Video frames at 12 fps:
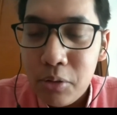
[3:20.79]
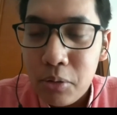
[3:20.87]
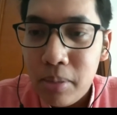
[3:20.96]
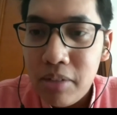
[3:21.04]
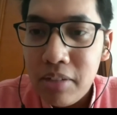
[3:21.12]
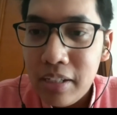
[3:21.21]
So
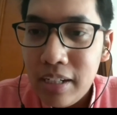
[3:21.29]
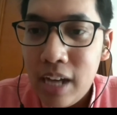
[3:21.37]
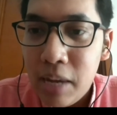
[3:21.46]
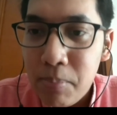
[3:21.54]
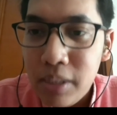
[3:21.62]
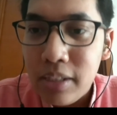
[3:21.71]
basically,
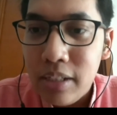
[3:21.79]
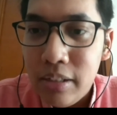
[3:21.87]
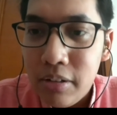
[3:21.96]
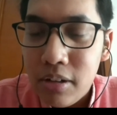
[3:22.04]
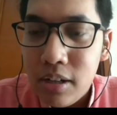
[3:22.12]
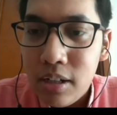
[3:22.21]
I picked
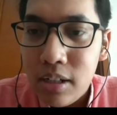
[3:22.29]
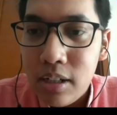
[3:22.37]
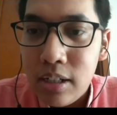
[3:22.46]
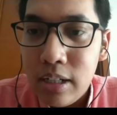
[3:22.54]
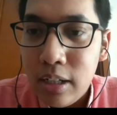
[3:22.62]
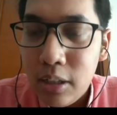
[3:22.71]
inter- uh,